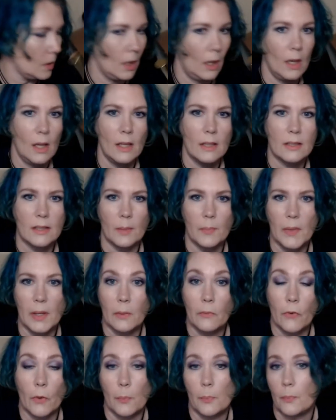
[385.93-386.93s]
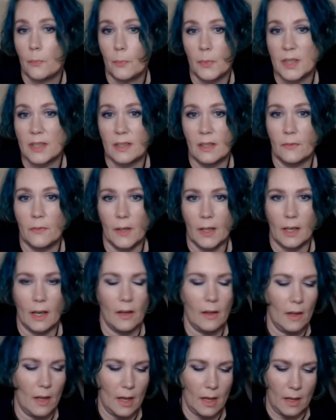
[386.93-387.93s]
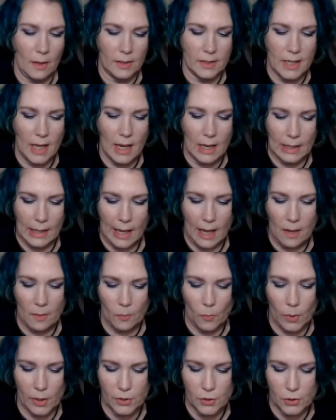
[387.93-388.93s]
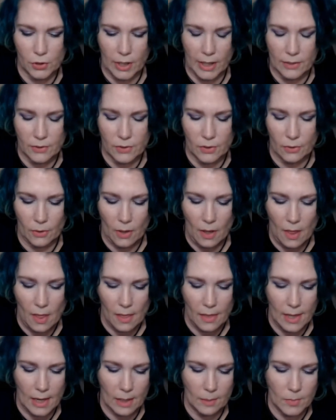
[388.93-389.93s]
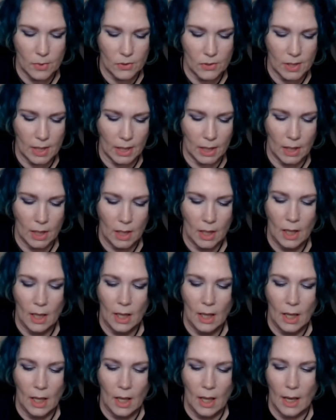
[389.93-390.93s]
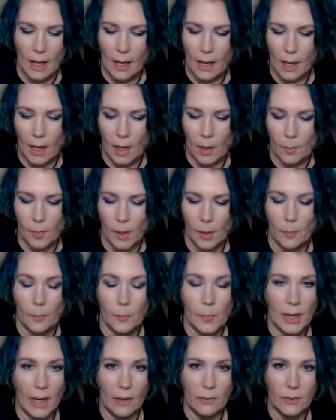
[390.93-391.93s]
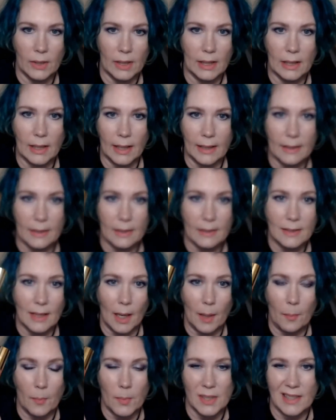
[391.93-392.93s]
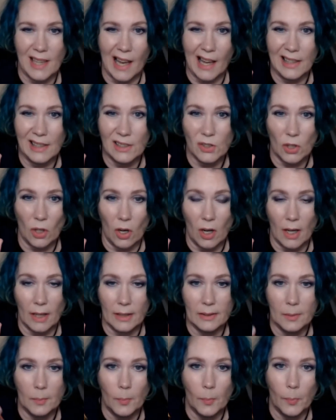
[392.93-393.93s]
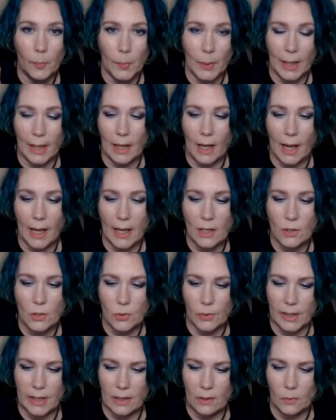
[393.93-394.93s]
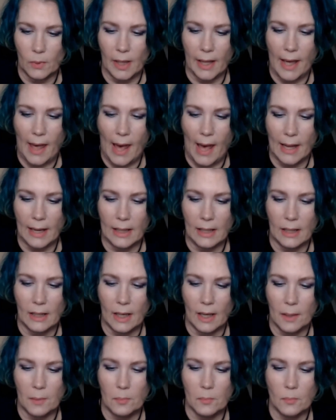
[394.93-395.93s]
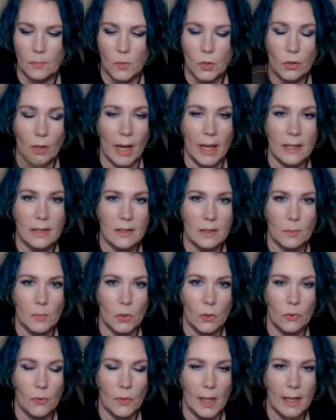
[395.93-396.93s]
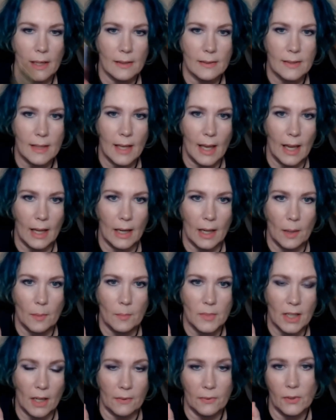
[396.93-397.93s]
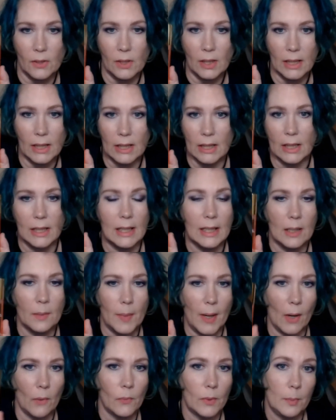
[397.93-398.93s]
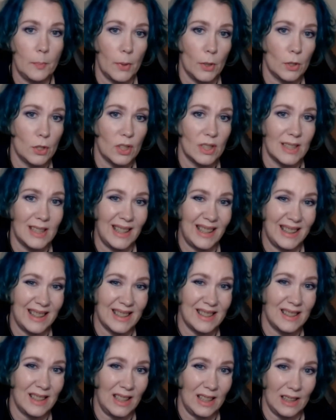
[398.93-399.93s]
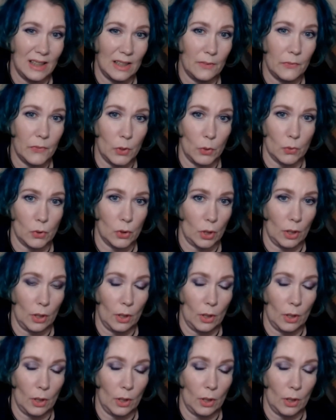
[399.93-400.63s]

something for Pacifica, day and night moisturizer that I'm using. But I really like this. I'm sad it's gone, but I enjoyed it while I had it. I'm trying some new things, and I'm definitely going to think about repurchasing this in the future.